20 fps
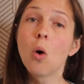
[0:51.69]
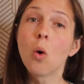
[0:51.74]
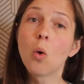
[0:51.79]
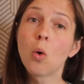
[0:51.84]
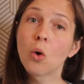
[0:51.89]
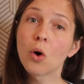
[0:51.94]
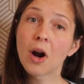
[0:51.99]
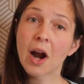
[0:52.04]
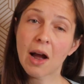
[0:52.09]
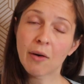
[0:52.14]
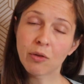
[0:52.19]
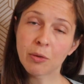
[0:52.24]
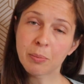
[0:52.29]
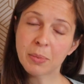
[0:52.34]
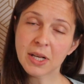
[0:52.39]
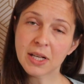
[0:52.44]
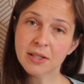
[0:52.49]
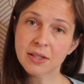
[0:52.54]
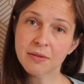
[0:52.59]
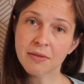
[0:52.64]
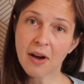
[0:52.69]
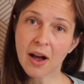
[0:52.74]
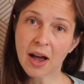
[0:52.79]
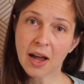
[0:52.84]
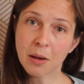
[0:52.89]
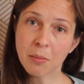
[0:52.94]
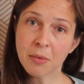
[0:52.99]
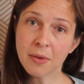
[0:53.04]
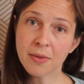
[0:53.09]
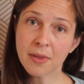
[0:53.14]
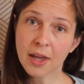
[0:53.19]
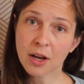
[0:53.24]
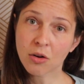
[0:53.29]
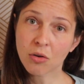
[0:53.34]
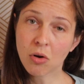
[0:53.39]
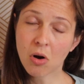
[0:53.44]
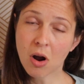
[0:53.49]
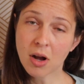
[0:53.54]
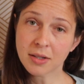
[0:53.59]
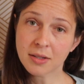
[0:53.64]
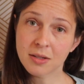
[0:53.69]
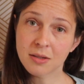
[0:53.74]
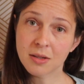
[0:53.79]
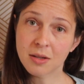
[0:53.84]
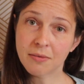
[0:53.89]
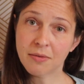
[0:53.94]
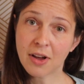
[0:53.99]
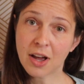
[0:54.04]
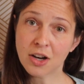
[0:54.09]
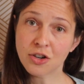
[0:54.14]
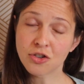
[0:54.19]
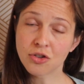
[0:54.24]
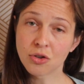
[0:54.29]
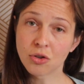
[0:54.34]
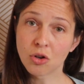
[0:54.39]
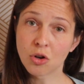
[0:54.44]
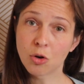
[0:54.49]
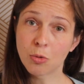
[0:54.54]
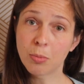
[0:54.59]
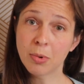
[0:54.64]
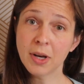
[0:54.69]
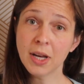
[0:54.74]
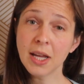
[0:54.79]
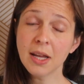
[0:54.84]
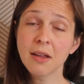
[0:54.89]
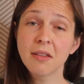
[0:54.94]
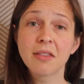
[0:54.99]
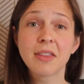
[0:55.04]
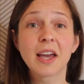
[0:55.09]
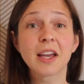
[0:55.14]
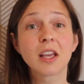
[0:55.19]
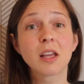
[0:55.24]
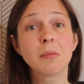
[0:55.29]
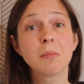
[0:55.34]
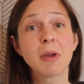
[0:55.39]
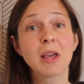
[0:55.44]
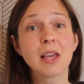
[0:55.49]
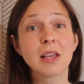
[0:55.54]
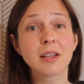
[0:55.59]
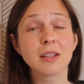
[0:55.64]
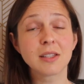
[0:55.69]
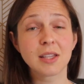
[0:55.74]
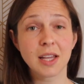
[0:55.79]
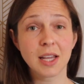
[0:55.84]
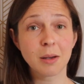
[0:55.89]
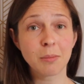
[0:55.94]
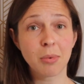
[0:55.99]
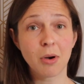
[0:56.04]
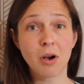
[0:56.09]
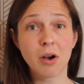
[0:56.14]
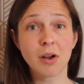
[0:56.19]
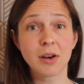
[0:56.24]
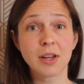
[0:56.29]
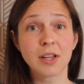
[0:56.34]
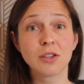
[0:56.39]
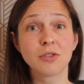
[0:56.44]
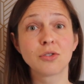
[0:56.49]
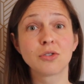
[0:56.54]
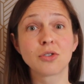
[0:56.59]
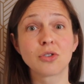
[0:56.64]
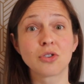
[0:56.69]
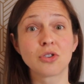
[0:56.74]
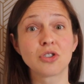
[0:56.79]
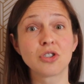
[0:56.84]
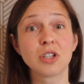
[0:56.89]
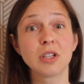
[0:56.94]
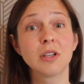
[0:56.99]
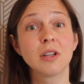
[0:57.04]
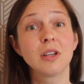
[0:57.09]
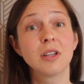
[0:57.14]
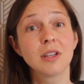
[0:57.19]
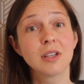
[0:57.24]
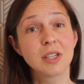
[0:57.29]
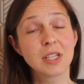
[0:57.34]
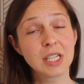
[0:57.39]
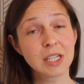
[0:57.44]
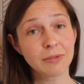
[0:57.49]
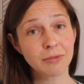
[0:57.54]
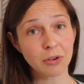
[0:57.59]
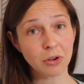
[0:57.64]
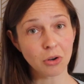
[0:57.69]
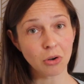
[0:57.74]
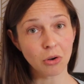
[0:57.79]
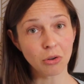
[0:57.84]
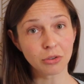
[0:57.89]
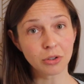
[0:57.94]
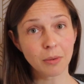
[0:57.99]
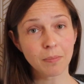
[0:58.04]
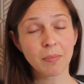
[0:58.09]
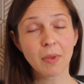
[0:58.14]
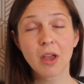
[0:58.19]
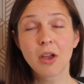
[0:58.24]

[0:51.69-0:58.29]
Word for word: or have a piece of hymen that crosses the vaginal opening that can make tampon insertion difficult.